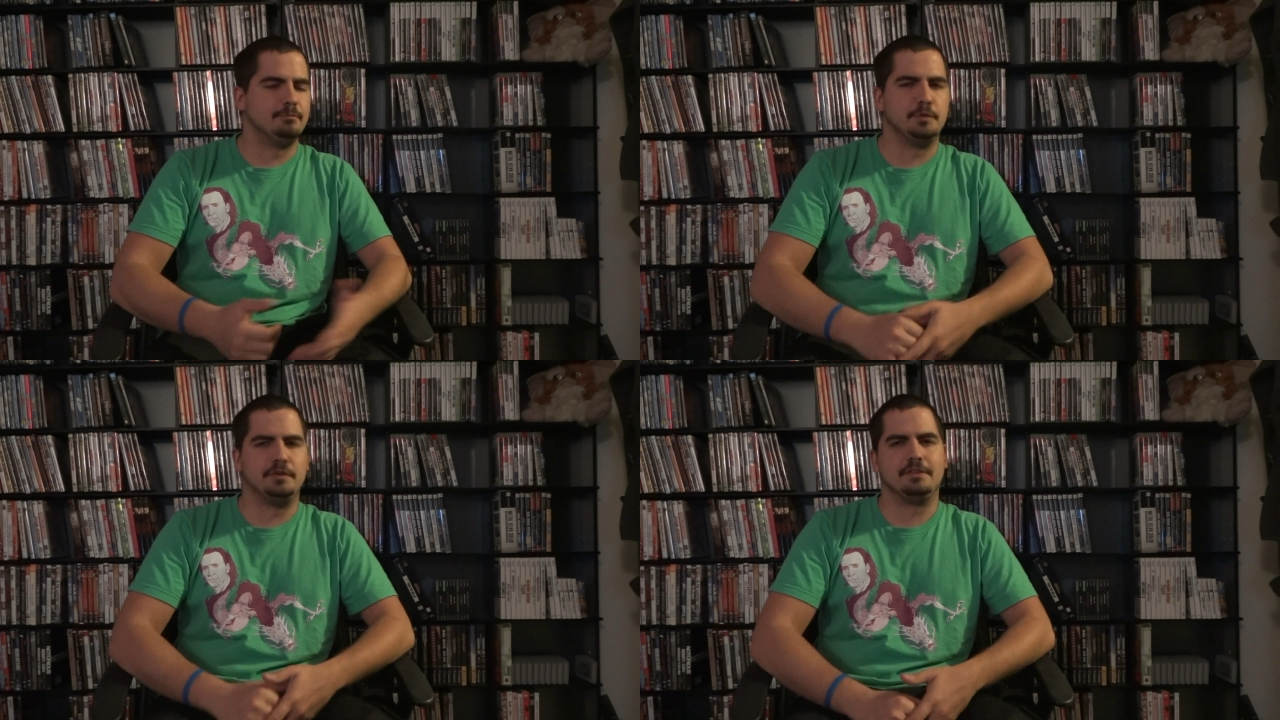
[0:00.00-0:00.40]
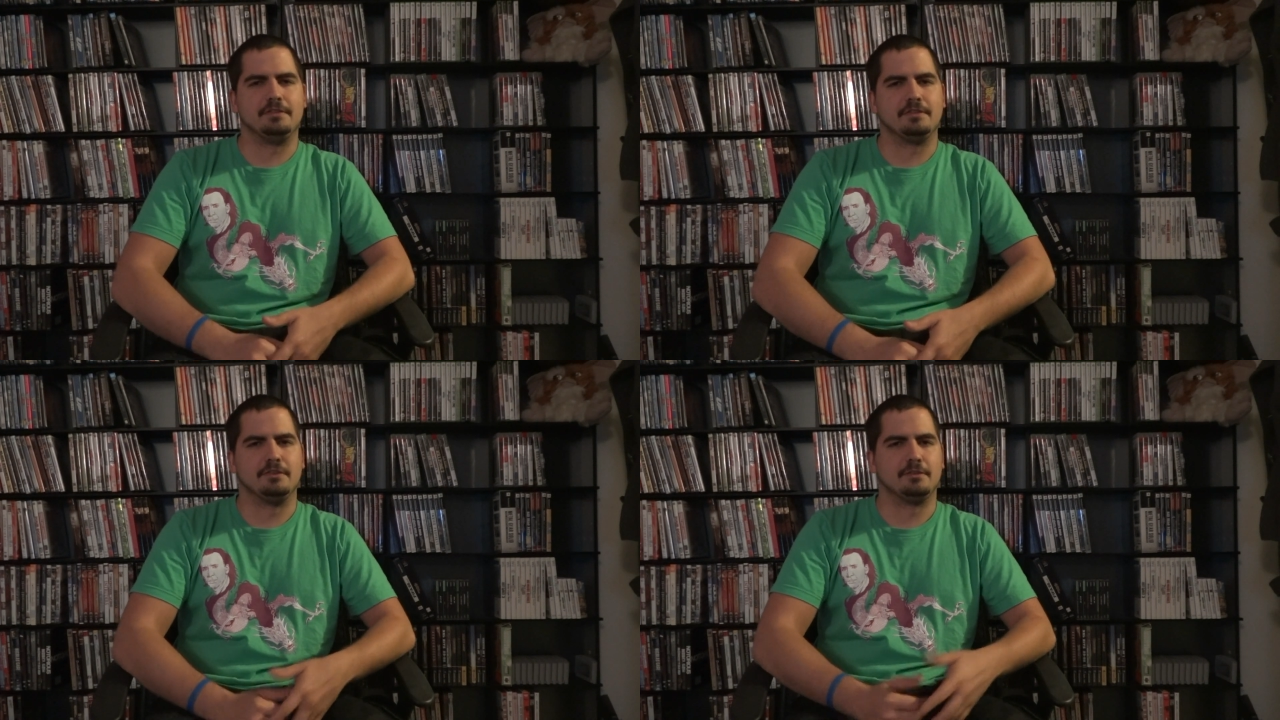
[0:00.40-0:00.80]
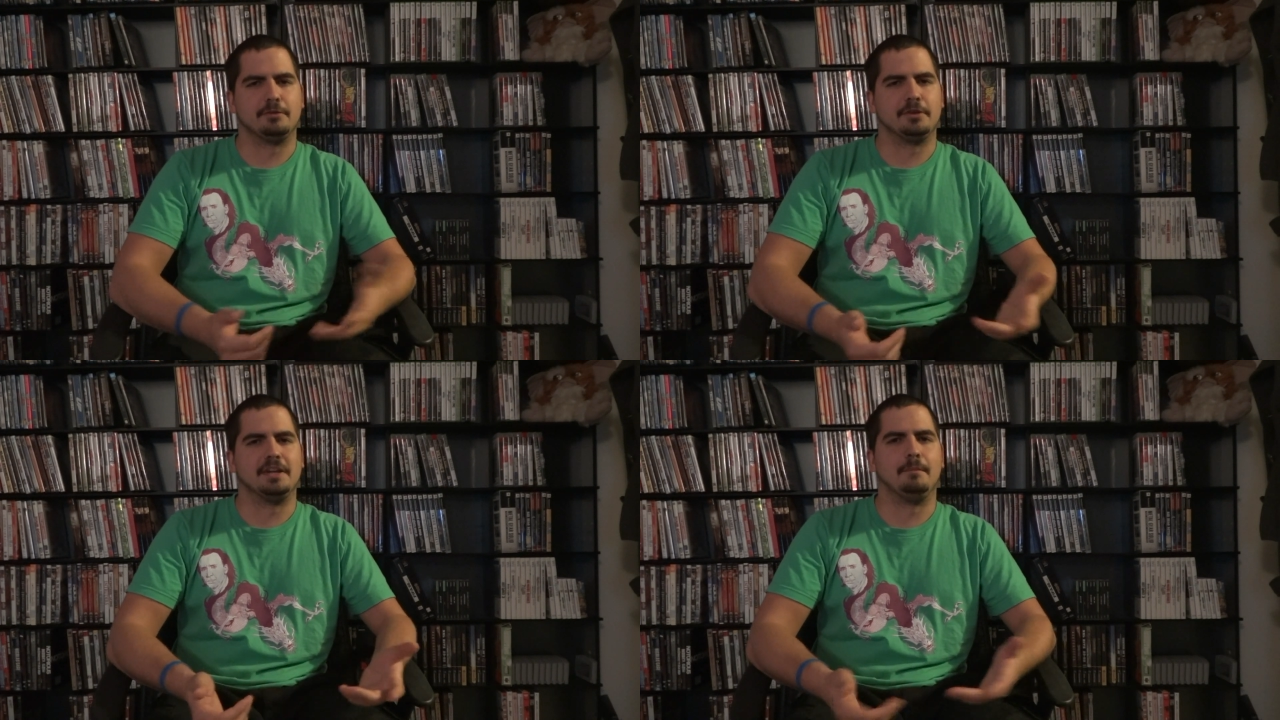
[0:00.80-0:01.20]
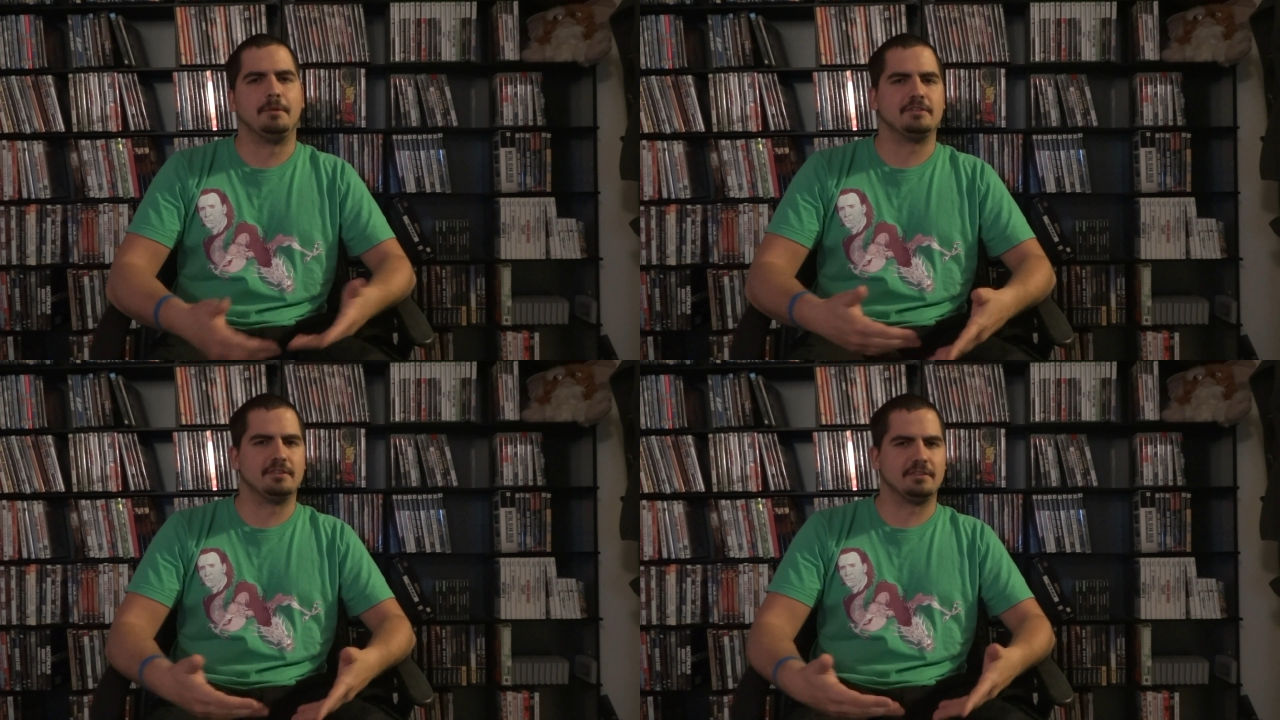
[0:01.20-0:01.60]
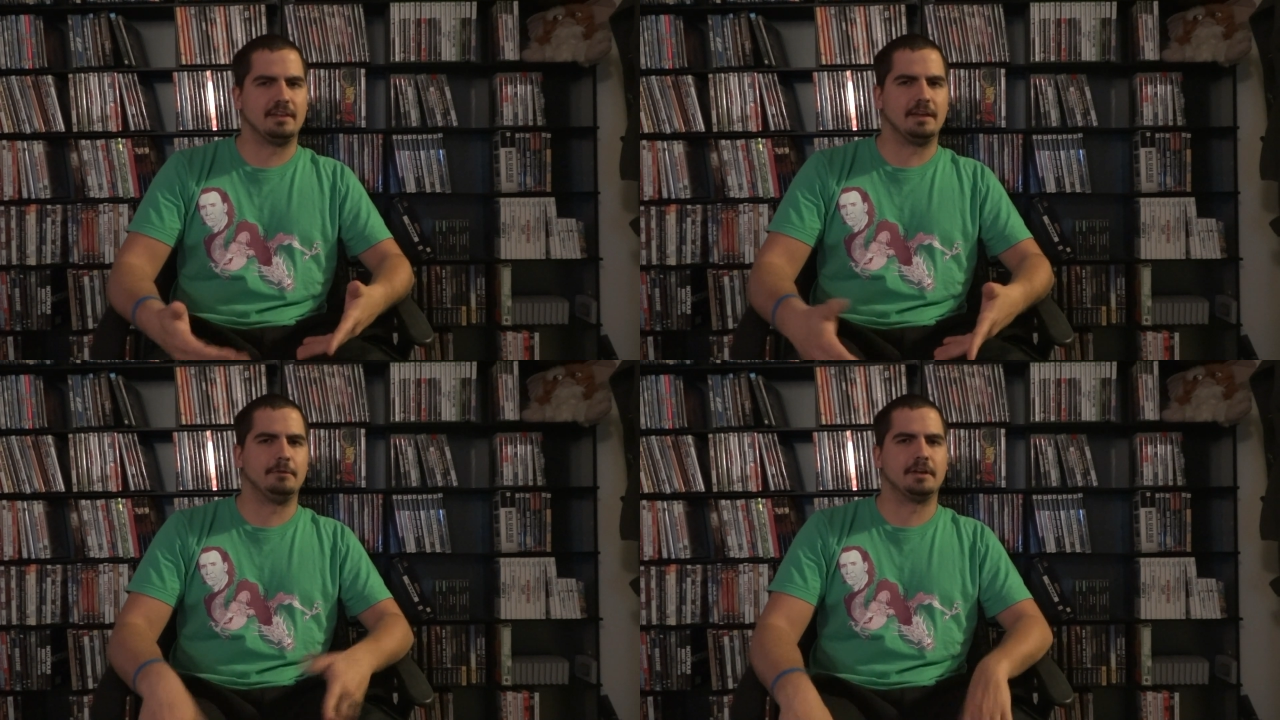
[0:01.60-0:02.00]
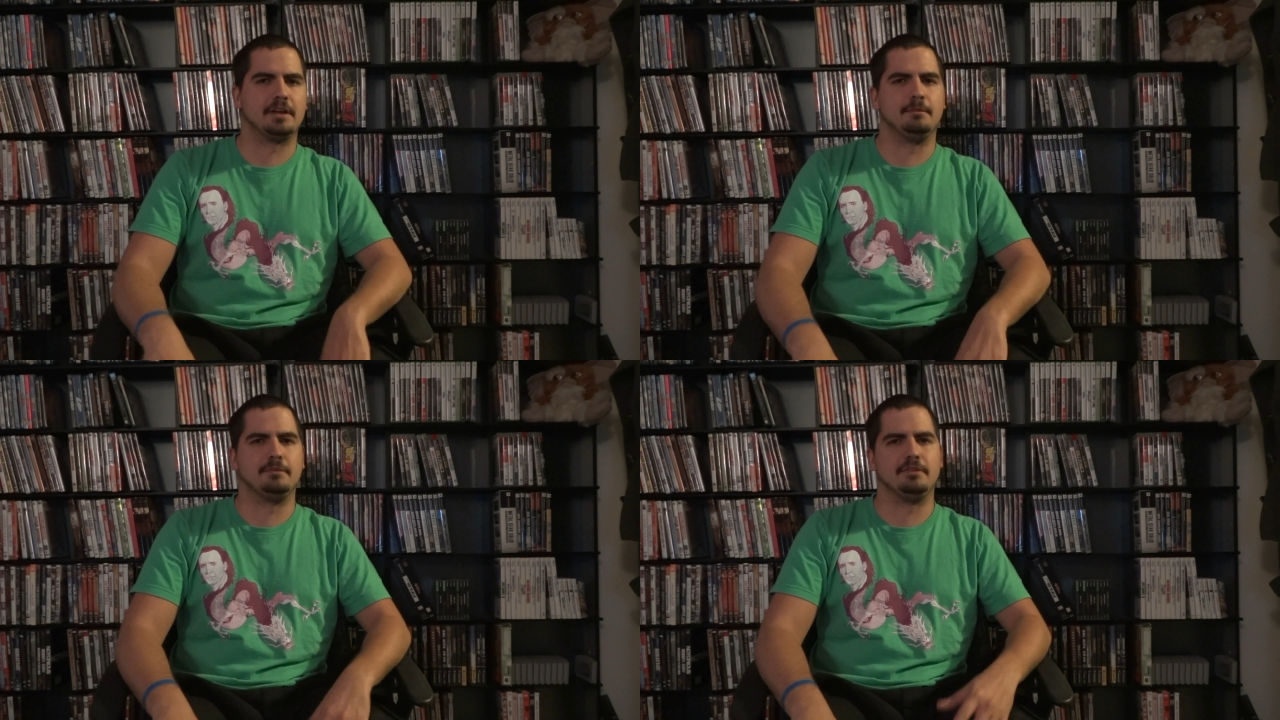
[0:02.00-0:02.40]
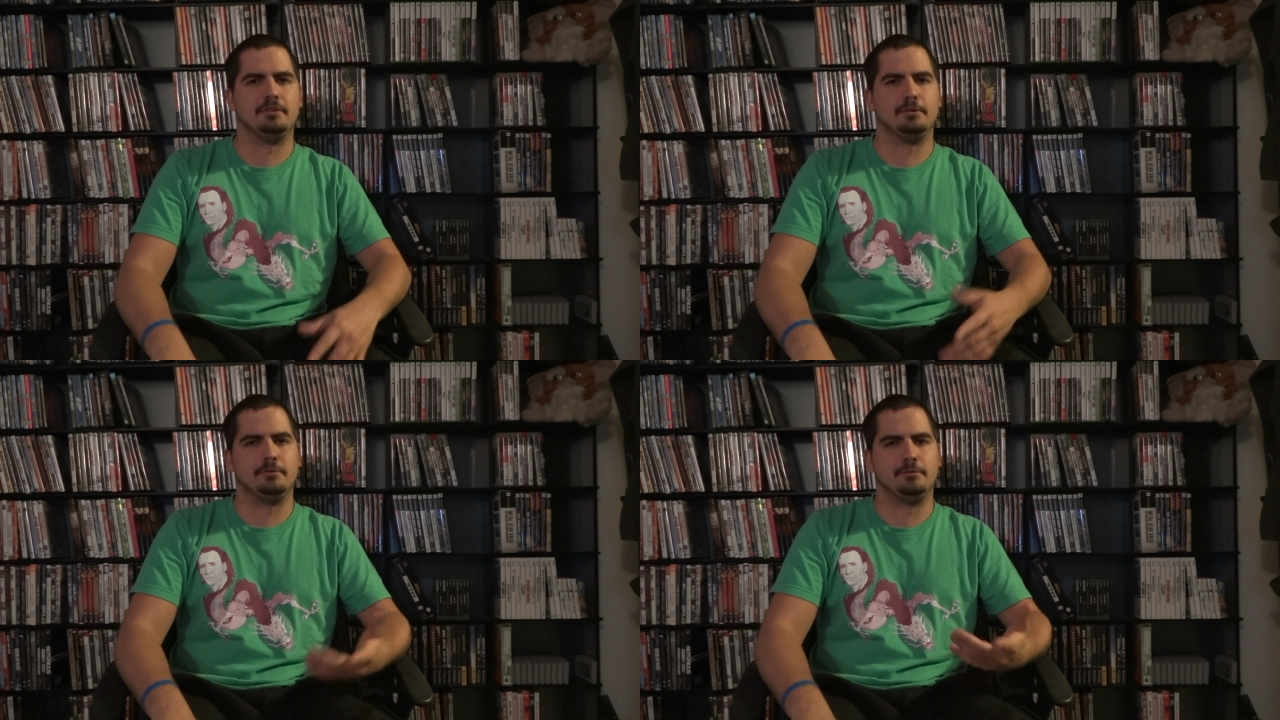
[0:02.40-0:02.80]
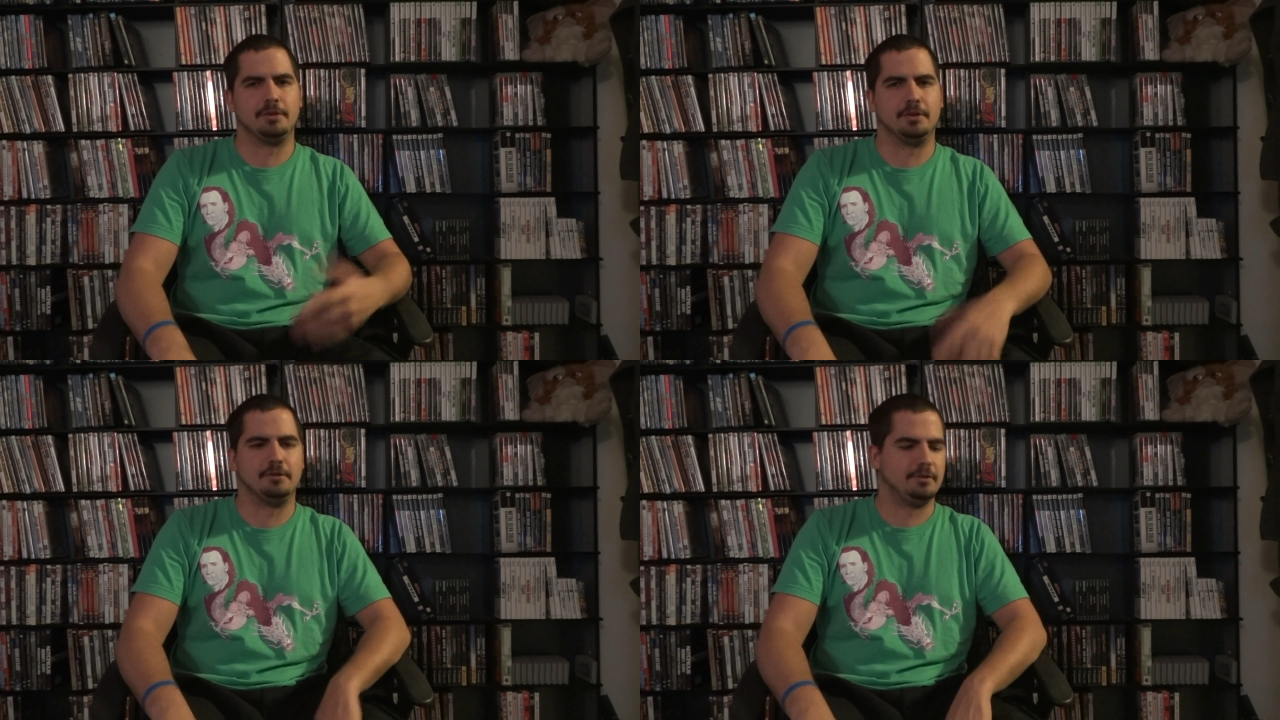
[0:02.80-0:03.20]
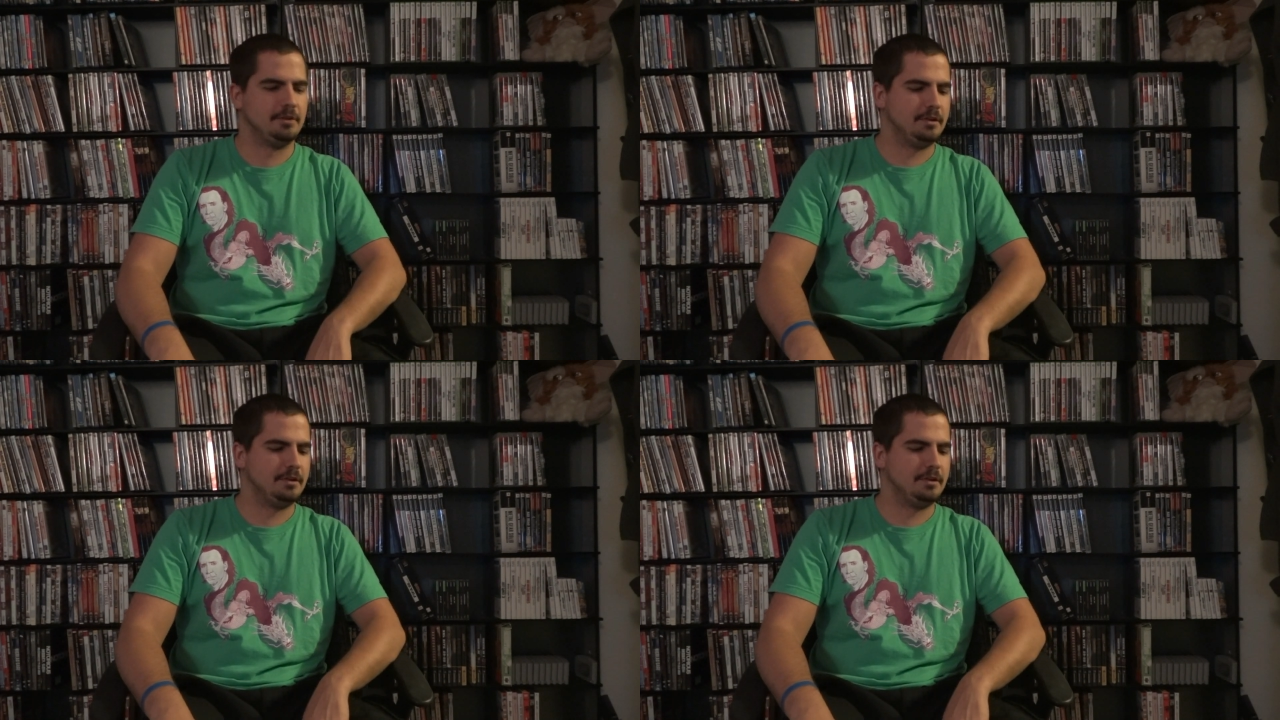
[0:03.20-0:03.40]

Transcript: movies, there's really not much to say when it comes to, a